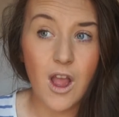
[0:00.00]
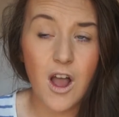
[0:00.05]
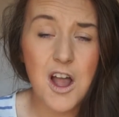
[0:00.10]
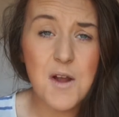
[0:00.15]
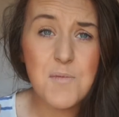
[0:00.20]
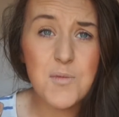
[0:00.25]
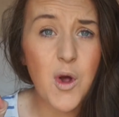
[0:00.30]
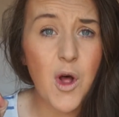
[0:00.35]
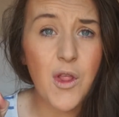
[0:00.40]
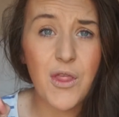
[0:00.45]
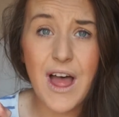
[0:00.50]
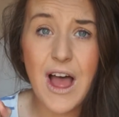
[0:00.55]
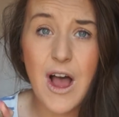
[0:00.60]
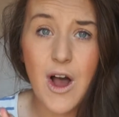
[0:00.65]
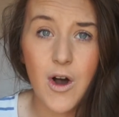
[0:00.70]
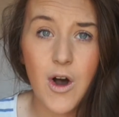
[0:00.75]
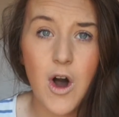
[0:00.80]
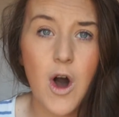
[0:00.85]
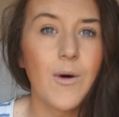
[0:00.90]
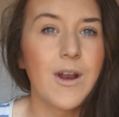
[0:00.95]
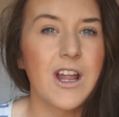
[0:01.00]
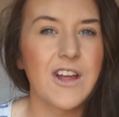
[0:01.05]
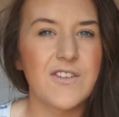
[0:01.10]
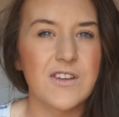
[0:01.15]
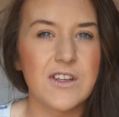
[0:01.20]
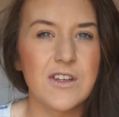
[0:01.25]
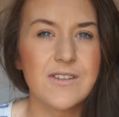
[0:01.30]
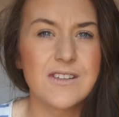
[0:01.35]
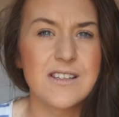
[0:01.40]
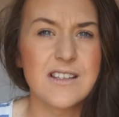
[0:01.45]
I'm not that hot. Oh, and I've
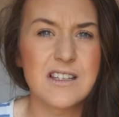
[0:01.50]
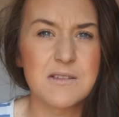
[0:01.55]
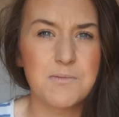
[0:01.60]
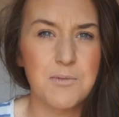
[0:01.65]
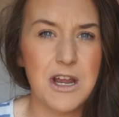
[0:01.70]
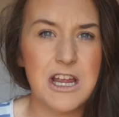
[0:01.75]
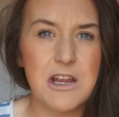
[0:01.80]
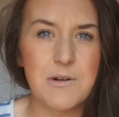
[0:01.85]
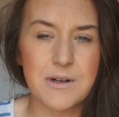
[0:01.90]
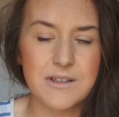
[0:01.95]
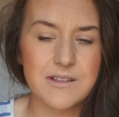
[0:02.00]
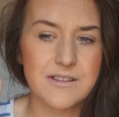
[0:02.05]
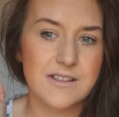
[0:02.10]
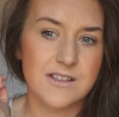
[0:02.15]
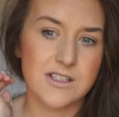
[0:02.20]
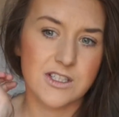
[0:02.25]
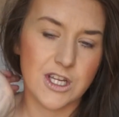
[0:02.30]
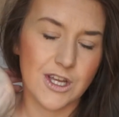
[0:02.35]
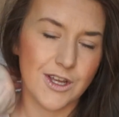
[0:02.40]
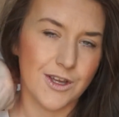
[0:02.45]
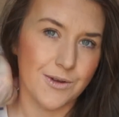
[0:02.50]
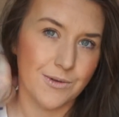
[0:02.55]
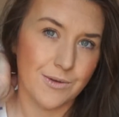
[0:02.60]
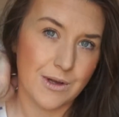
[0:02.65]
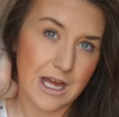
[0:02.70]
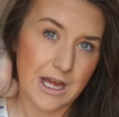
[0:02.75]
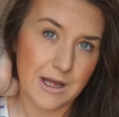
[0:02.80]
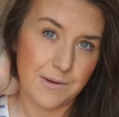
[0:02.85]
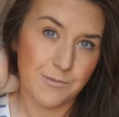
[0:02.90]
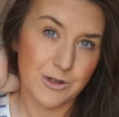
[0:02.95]
used the spray ones too,
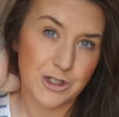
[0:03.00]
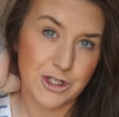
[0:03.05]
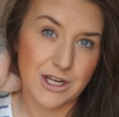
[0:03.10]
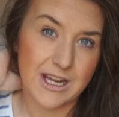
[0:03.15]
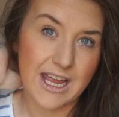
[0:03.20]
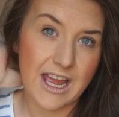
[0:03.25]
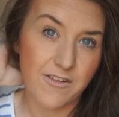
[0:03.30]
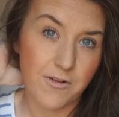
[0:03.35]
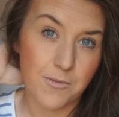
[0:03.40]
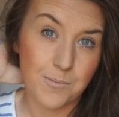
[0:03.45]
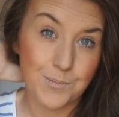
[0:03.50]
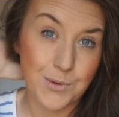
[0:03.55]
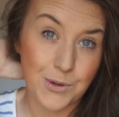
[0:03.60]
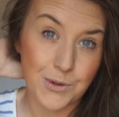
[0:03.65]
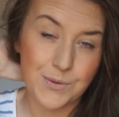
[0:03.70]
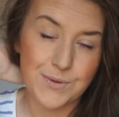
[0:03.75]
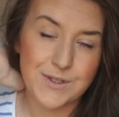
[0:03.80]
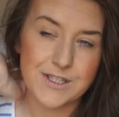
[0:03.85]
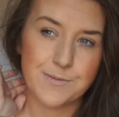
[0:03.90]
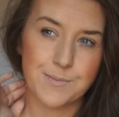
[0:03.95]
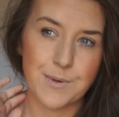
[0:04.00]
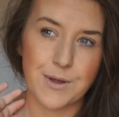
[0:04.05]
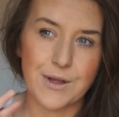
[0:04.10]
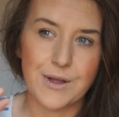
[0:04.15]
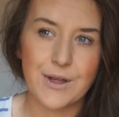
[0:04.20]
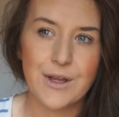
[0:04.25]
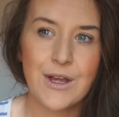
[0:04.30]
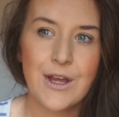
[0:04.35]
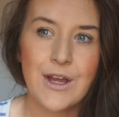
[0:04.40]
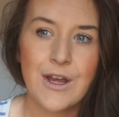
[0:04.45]
which you can get from Boots, but
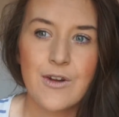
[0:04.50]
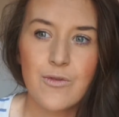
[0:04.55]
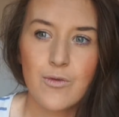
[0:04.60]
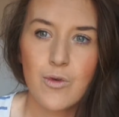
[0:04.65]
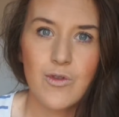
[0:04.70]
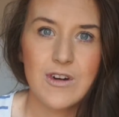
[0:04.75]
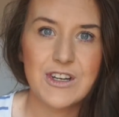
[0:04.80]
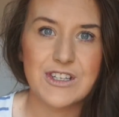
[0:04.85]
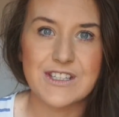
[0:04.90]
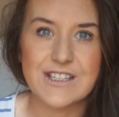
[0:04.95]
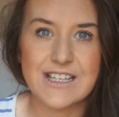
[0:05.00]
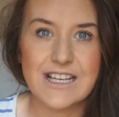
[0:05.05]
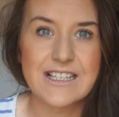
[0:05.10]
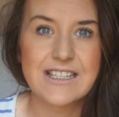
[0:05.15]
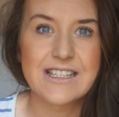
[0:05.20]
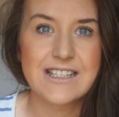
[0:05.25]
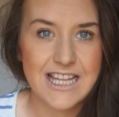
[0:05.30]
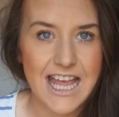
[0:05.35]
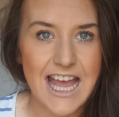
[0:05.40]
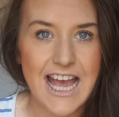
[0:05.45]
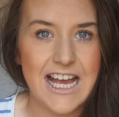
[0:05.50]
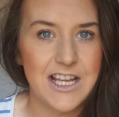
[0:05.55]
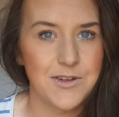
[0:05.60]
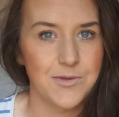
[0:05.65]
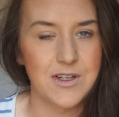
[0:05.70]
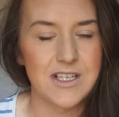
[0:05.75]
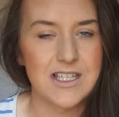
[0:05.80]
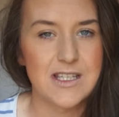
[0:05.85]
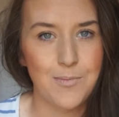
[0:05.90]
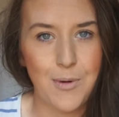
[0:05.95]
Rory just gets scared
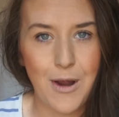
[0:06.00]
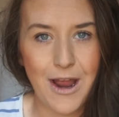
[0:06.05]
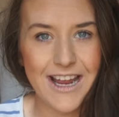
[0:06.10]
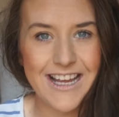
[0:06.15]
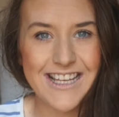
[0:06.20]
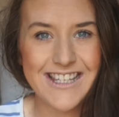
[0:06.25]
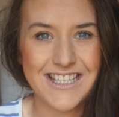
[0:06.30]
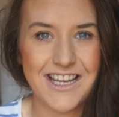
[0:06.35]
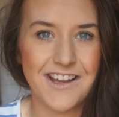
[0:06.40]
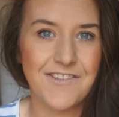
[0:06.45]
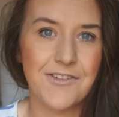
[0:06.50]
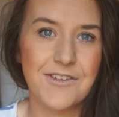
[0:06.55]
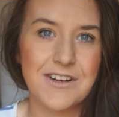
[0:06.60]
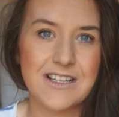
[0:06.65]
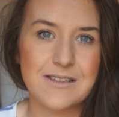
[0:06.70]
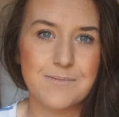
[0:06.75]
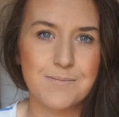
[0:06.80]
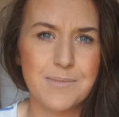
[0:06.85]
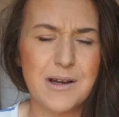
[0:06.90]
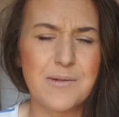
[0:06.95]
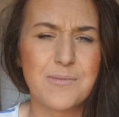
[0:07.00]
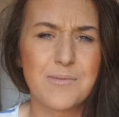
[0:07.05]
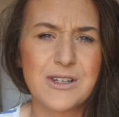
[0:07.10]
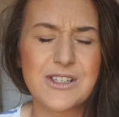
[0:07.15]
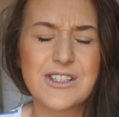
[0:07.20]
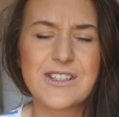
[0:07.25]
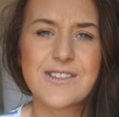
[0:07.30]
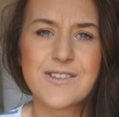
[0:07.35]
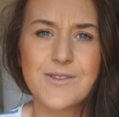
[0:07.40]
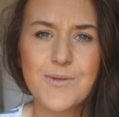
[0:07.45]
when I spray stuff on his bum,
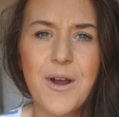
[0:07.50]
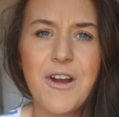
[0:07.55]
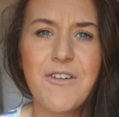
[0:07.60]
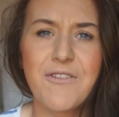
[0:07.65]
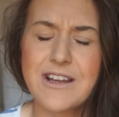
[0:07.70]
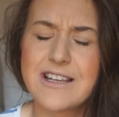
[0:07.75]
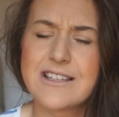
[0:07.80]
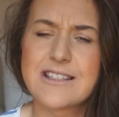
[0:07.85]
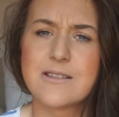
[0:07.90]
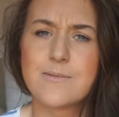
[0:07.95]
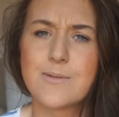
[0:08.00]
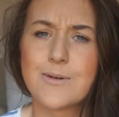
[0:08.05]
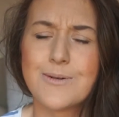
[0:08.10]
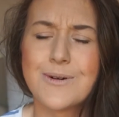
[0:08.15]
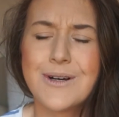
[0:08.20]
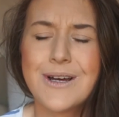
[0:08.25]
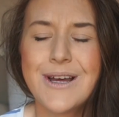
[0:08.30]
which is quite reasonable.